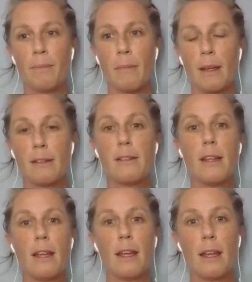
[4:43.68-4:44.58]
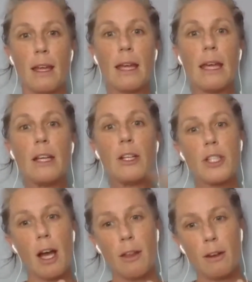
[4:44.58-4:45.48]
seeing each
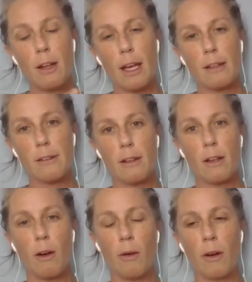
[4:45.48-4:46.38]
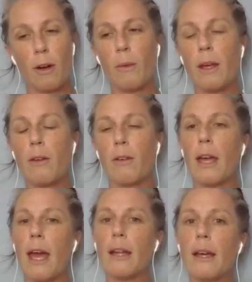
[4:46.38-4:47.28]
other, like as the cohort we
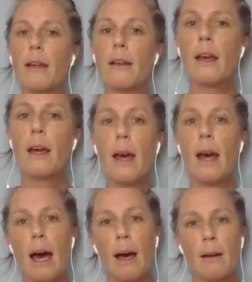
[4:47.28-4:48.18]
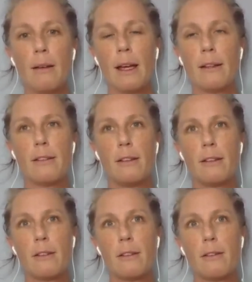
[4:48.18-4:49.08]
created. And
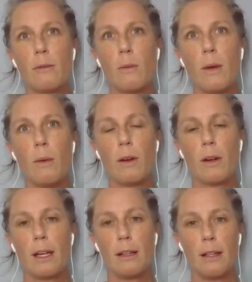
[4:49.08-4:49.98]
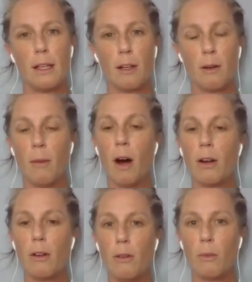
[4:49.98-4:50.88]
since we work in a linear
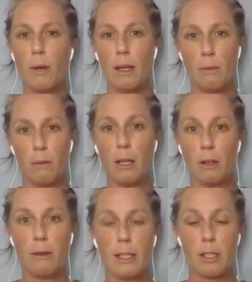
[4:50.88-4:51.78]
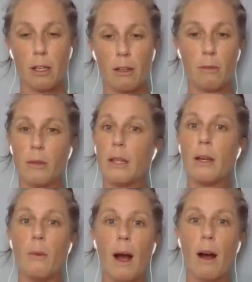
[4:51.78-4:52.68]
model, we knew each other really
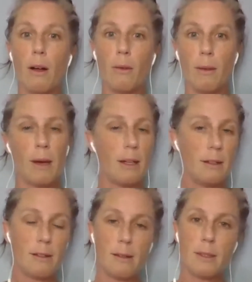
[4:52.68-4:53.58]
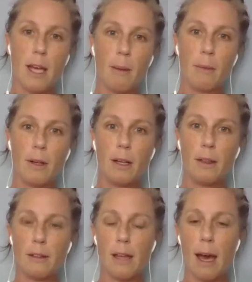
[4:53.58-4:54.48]
well. We met in September and
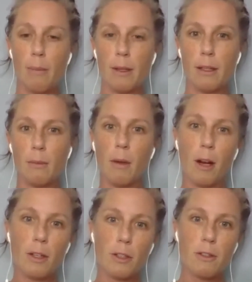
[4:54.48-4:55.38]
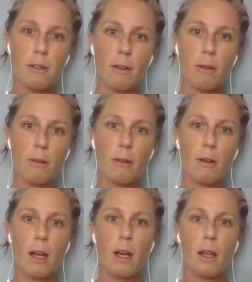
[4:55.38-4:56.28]
this happened in March. So
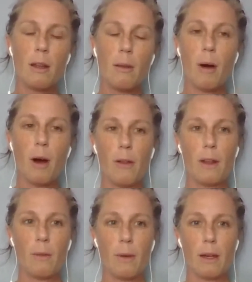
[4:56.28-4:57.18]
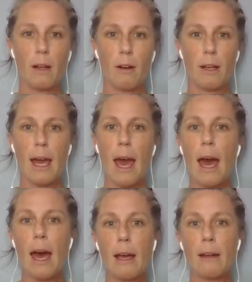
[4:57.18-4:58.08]
the bond that we had already
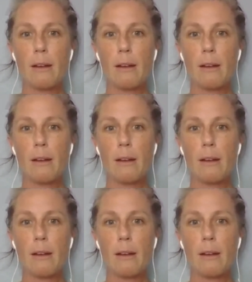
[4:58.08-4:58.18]
had